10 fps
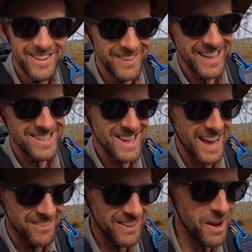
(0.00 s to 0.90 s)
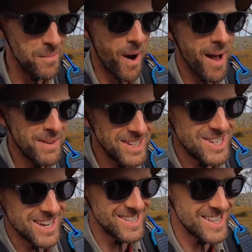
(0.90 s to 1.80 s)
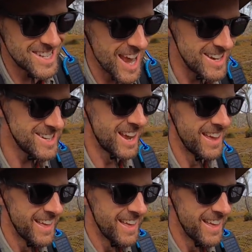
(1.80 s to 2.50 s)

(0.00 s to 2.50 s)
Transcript: with each day that we go by because she has the tent.